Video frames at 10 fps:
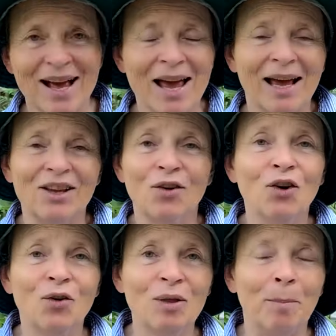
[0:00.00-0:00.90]
And you
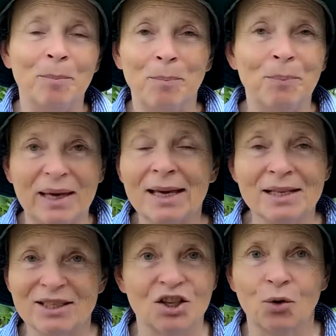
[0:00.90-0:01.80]
know, the
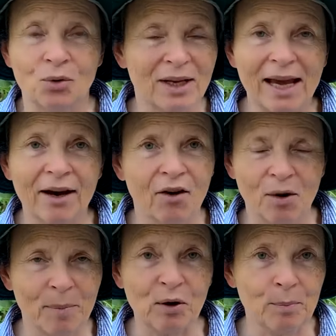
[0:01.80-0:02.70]
bees don't care
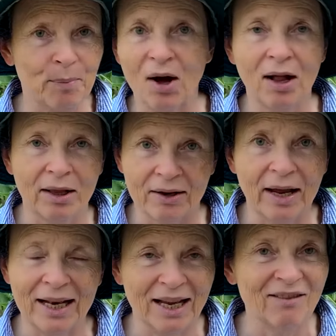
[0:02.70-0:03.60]
about
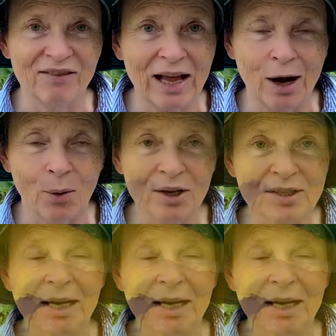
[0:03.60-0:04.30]
pollinating flowers,